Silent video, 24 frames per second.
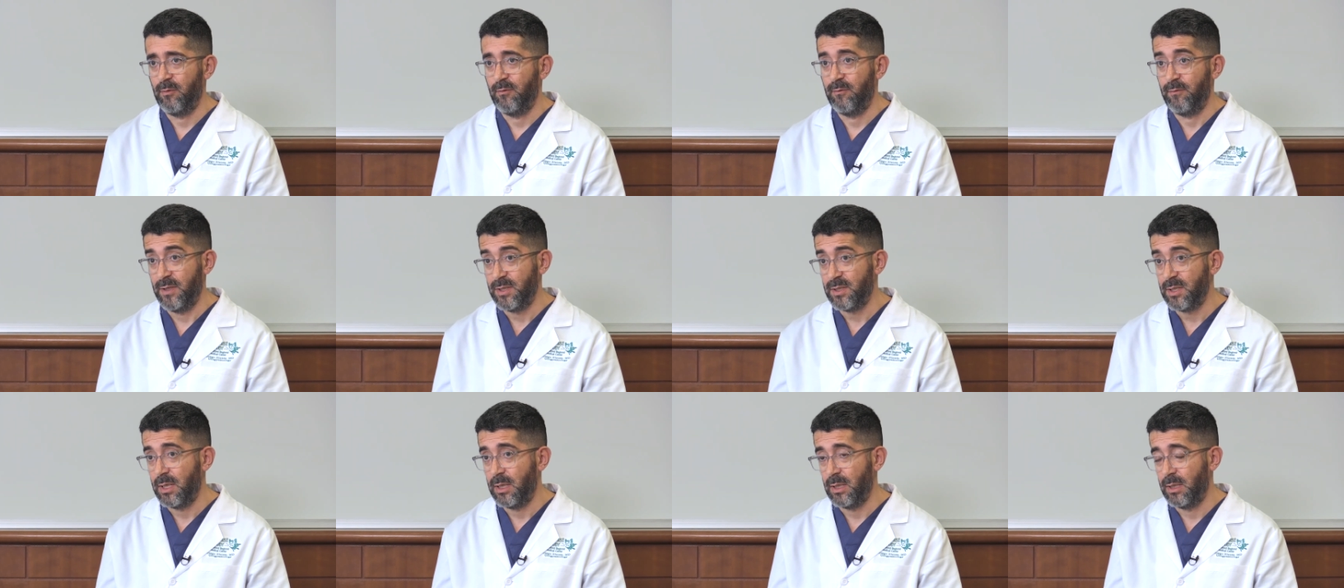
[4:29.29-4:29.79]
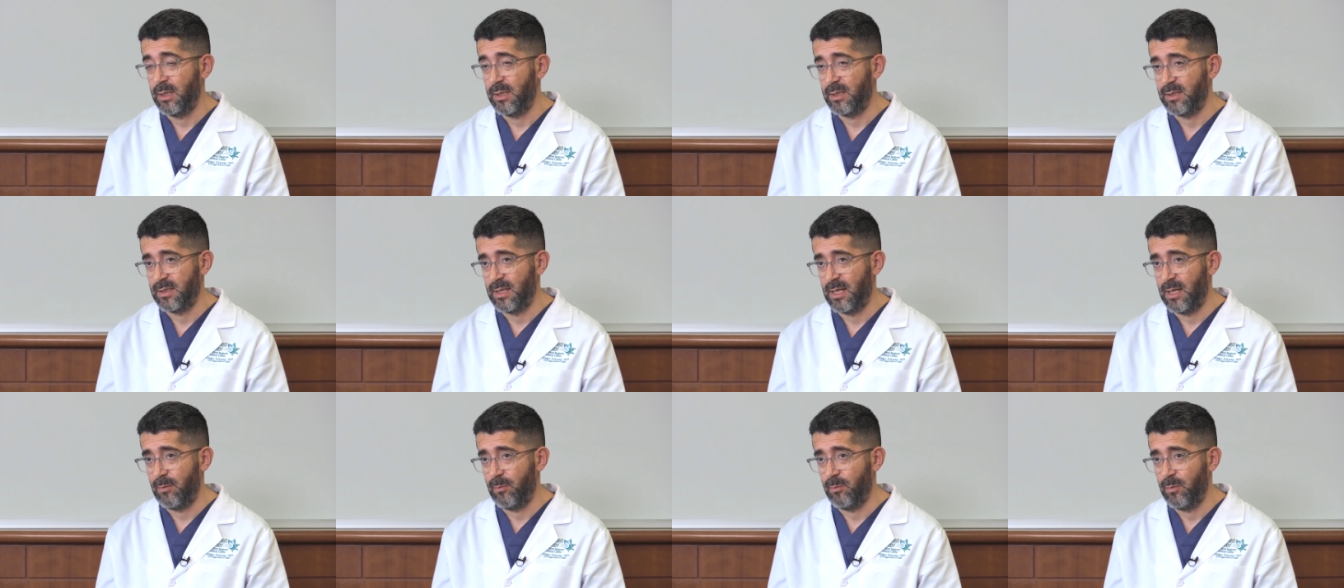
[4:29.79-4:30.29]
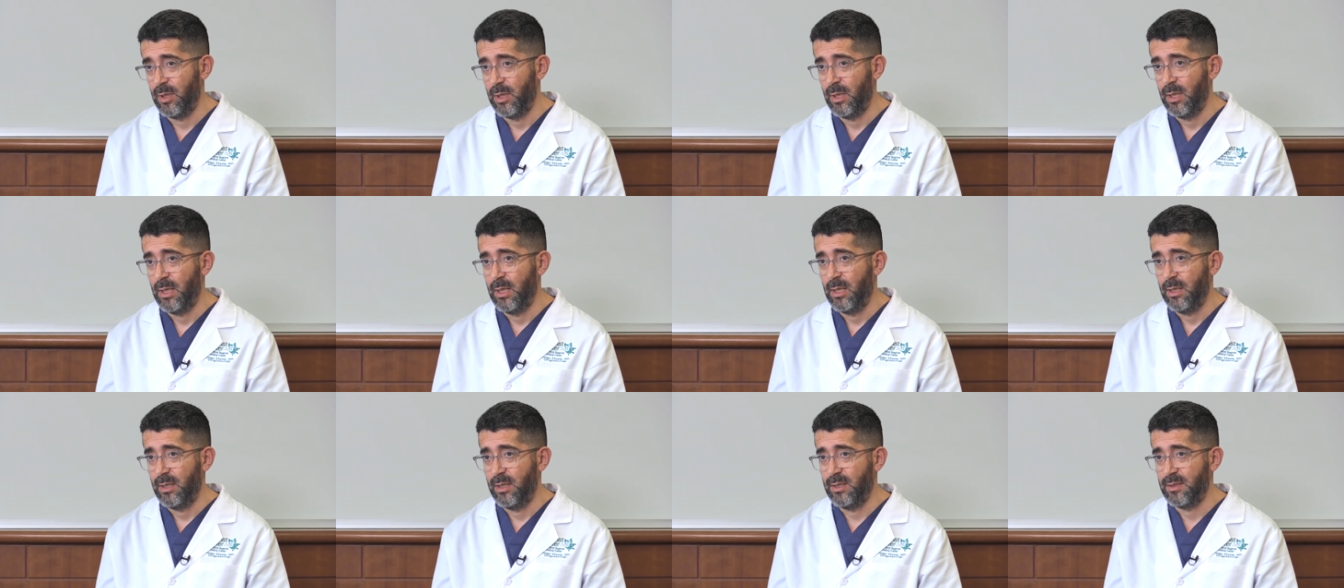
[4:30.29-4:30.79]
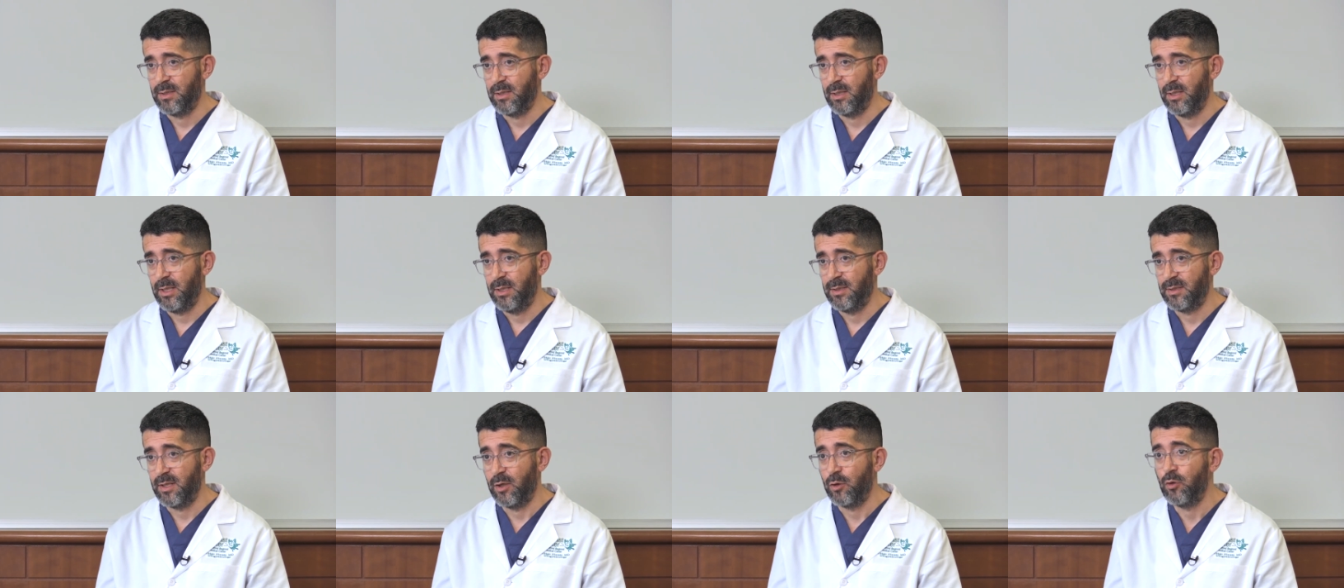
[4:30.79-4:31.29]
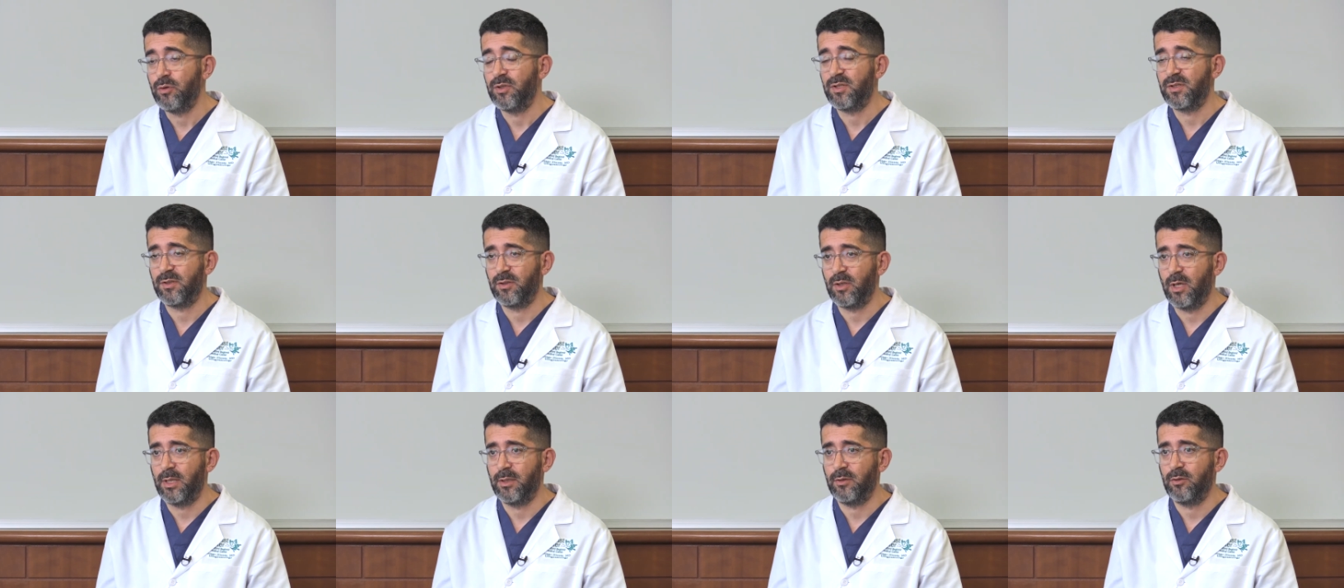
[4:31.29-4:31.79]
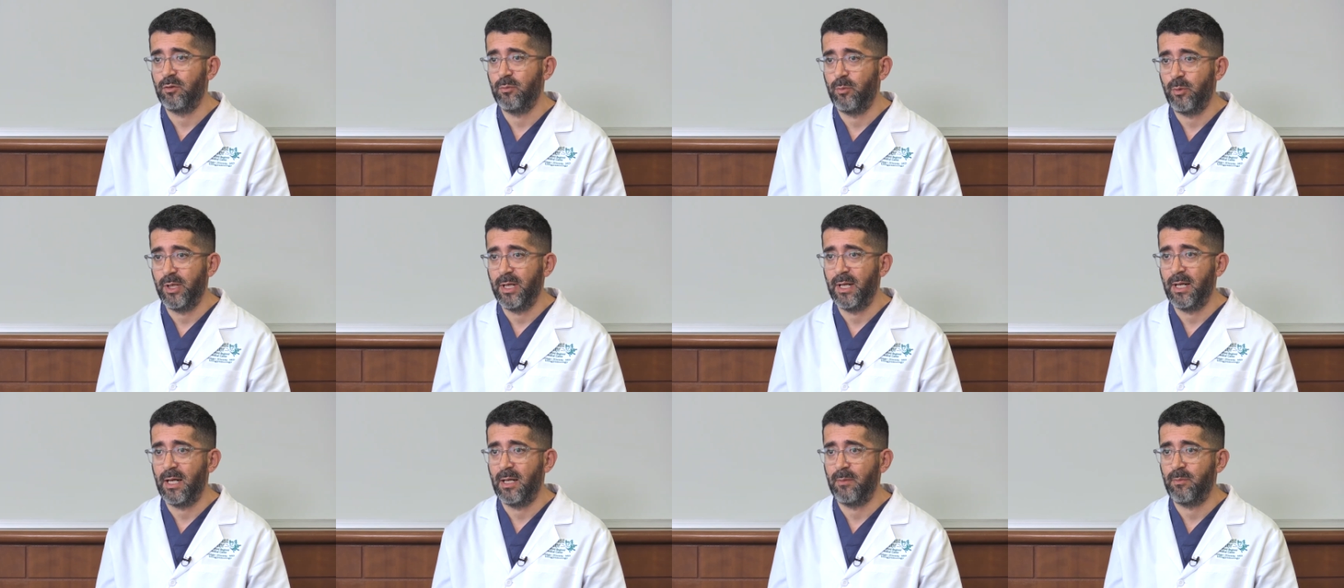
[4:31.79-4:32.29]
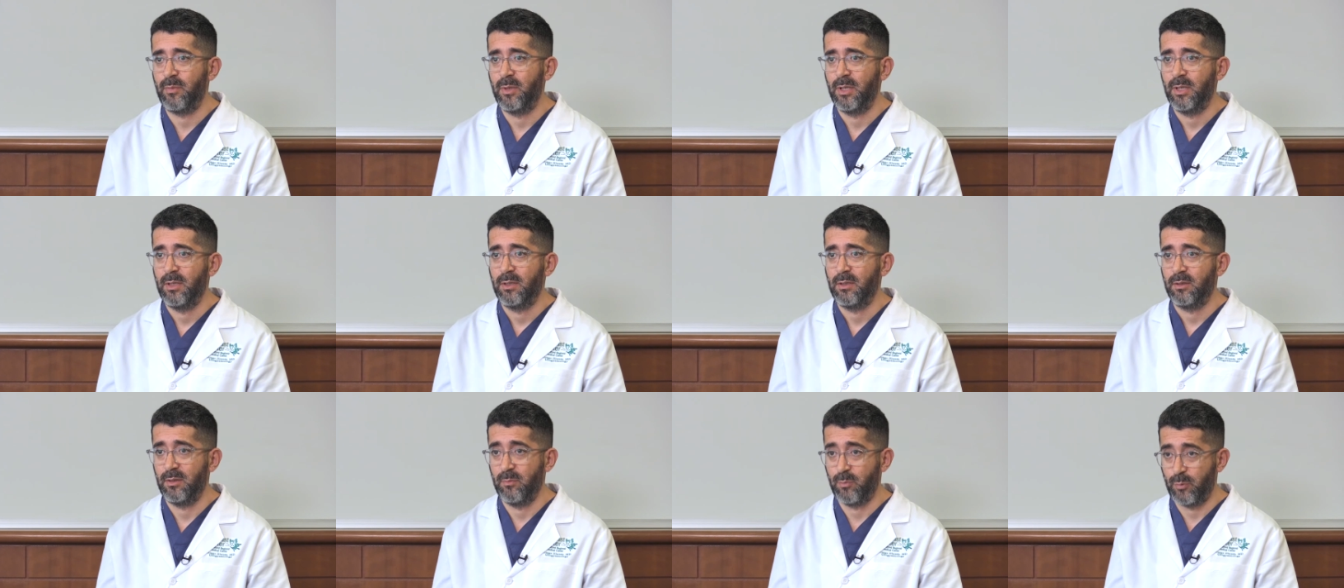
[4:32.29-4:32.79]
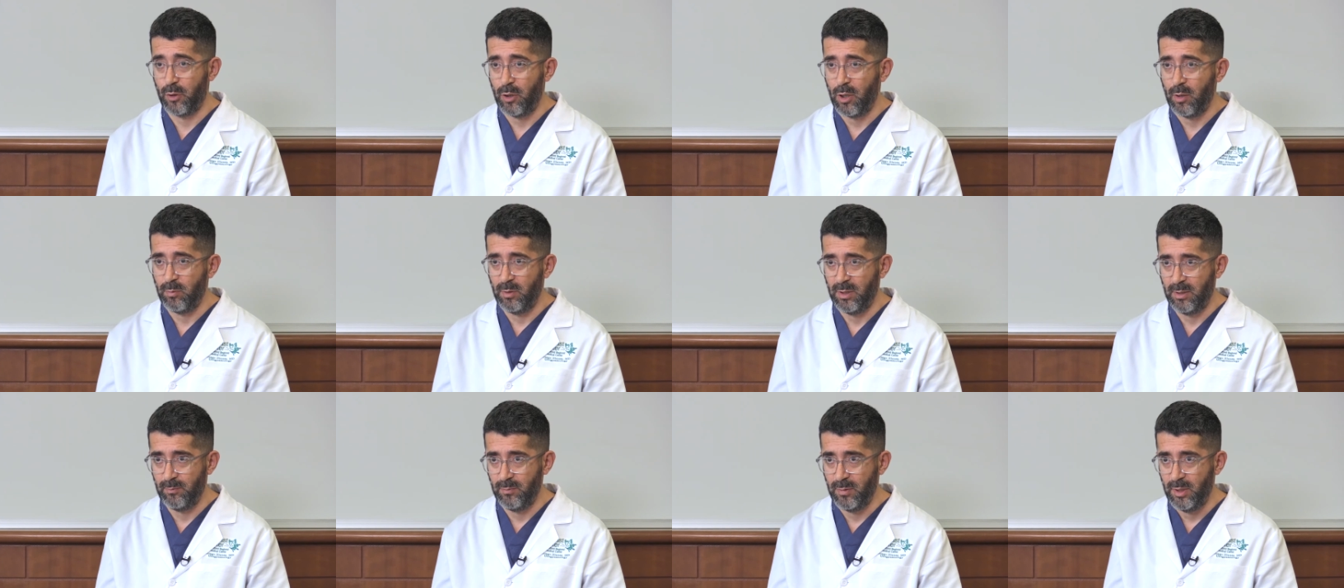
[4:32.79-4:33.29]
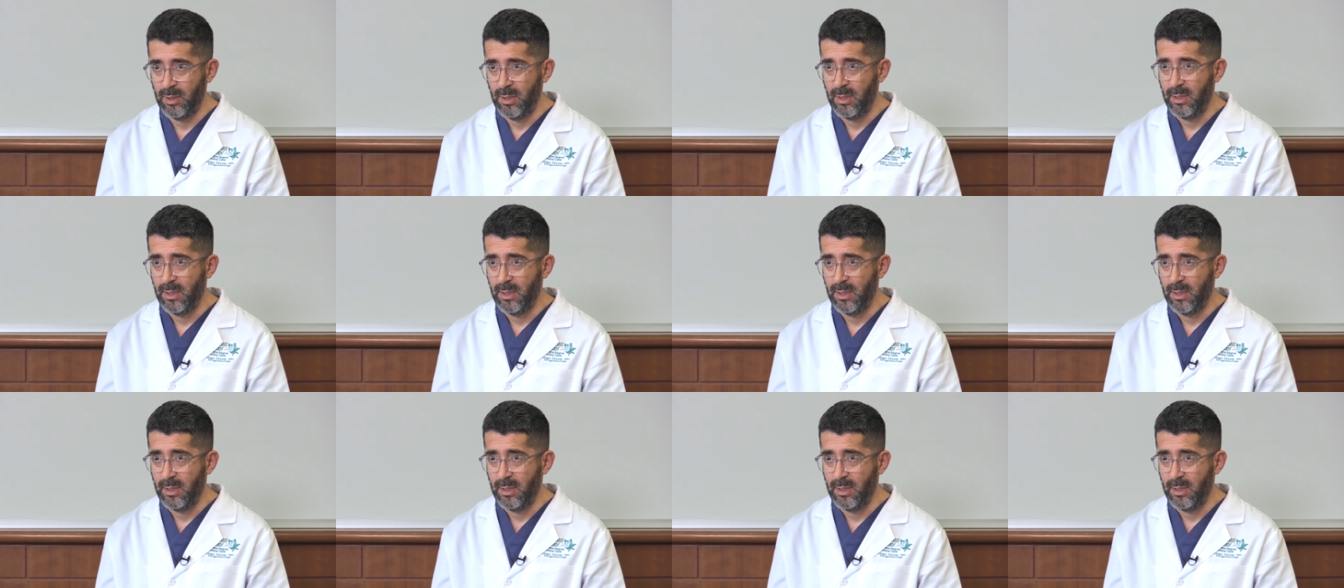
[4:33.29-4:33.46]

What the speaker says: physical exam is a good start to bring up the problem